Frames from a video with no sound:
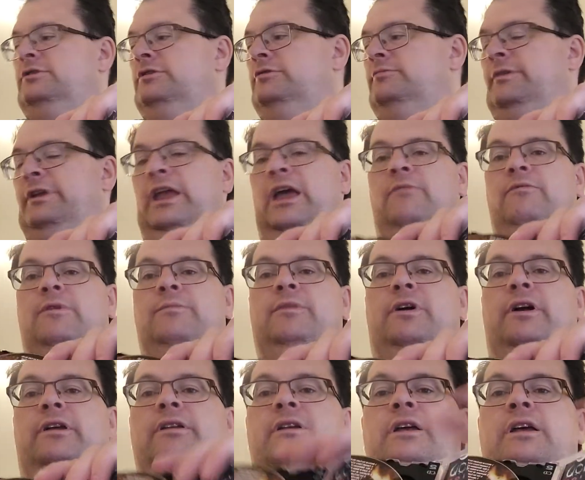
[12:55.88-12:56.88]
since my cat went
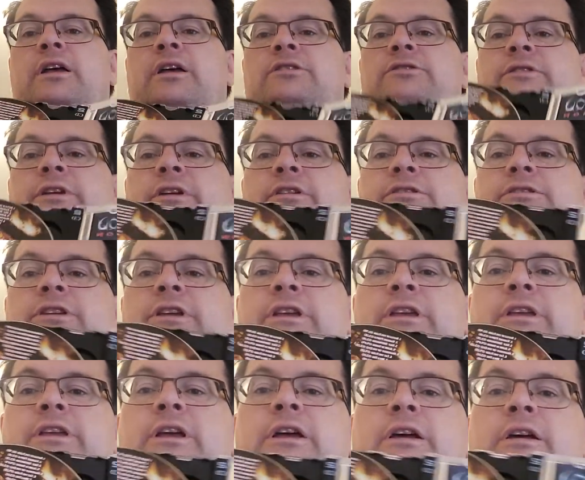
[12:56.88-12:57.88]
by. So here's
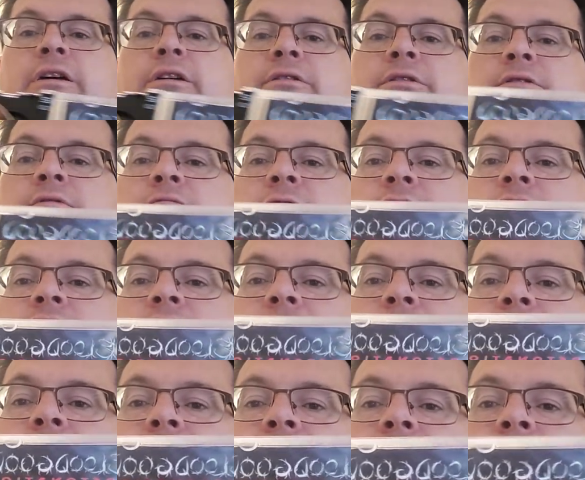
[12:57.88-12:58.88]
the uh, visual
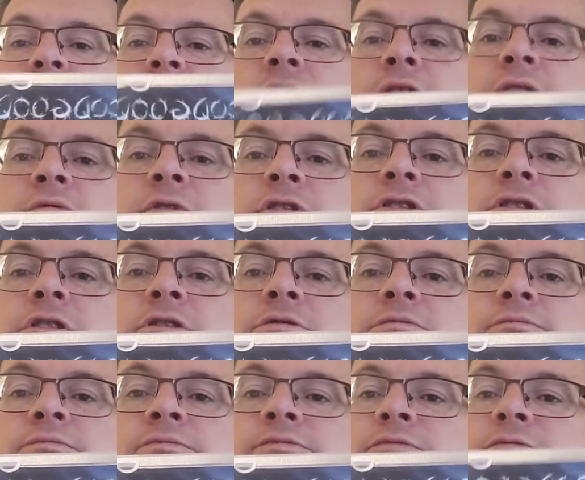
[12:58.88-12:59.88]
artwork, which is
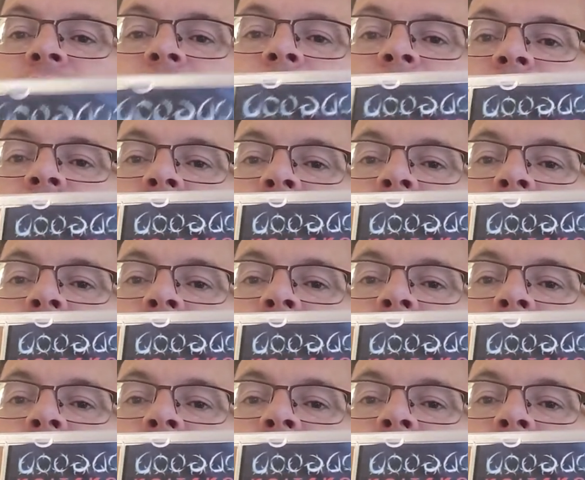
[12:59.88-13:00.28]
really